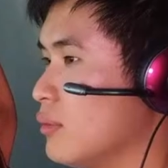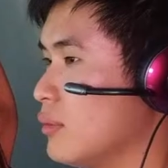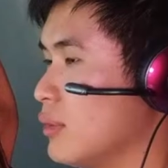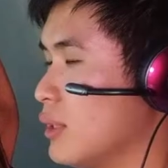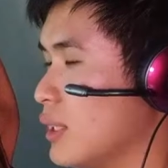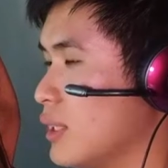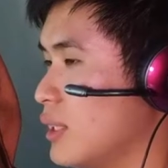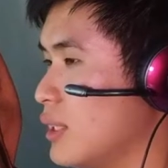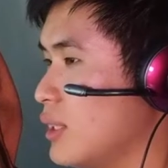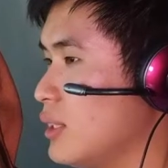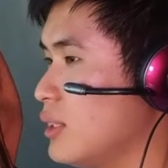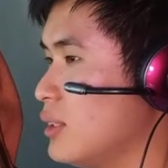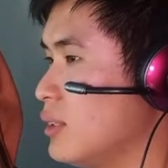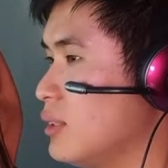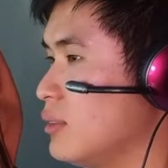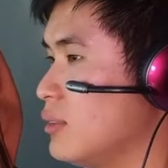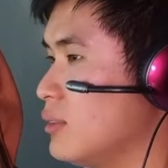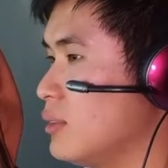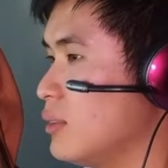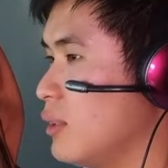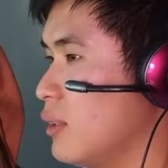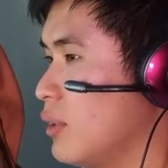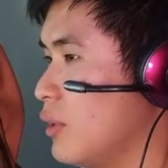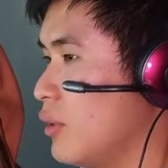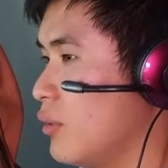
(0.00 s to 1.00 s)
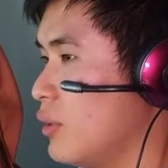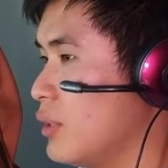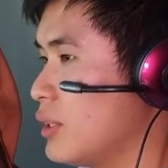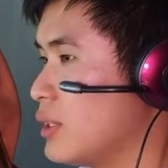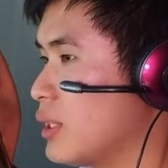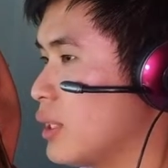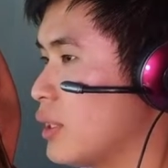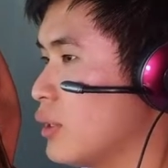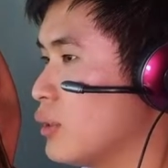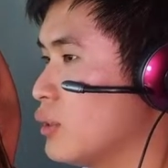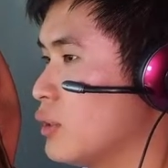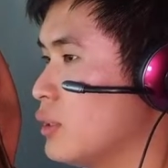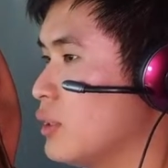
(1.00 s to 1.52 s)
students can take up various
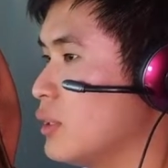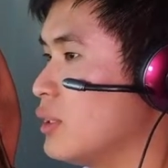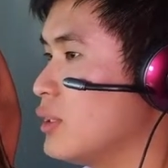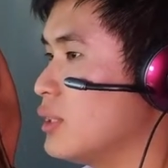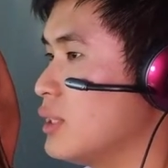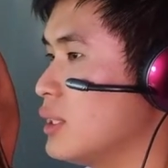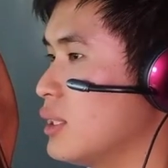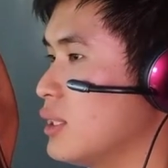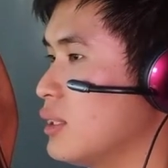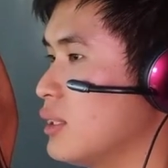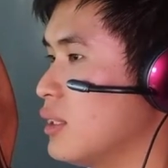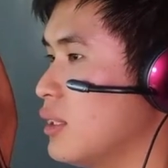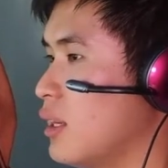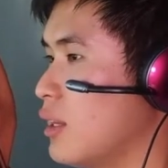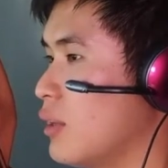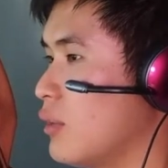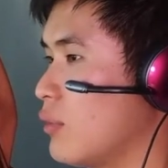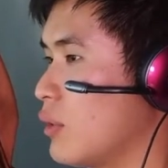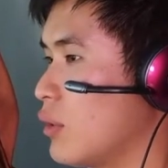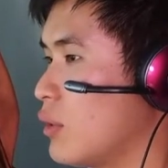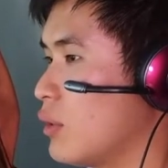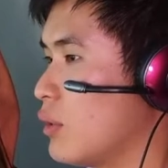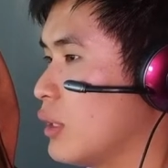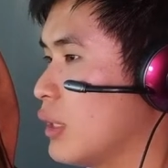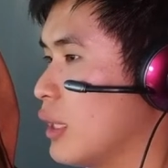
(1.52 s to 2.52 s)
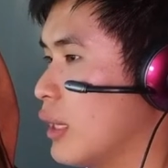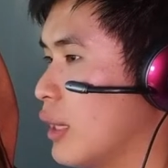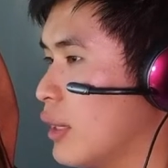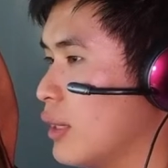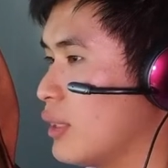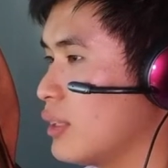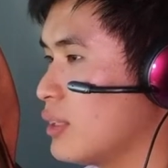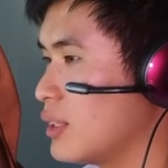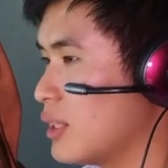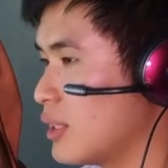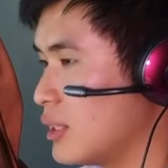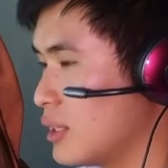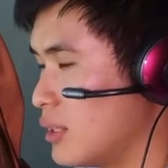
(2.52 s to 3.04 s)
roles as airport
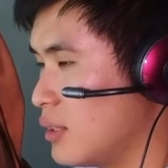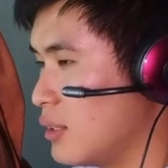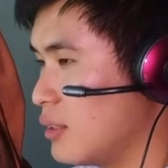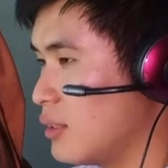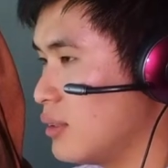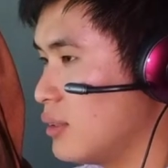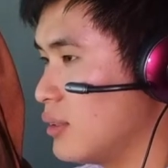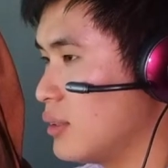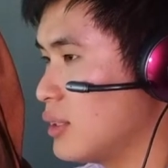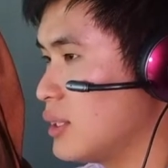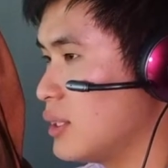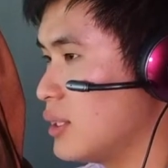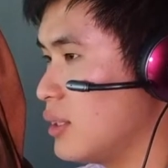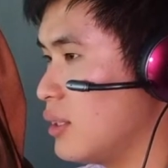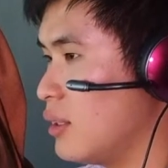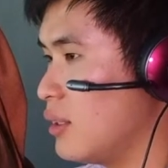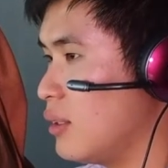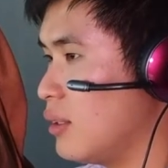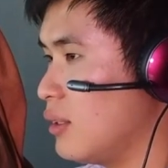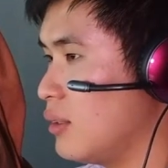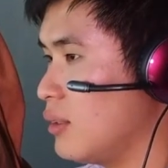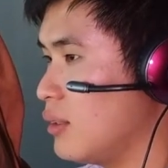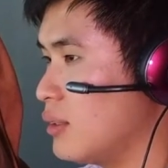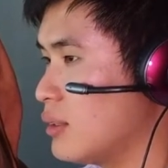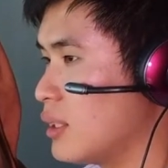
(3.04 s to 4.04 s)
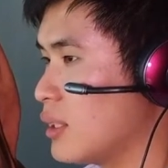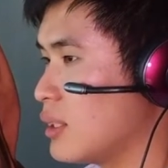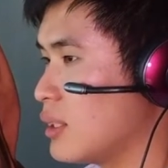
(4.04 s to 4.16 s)
managers, air traffic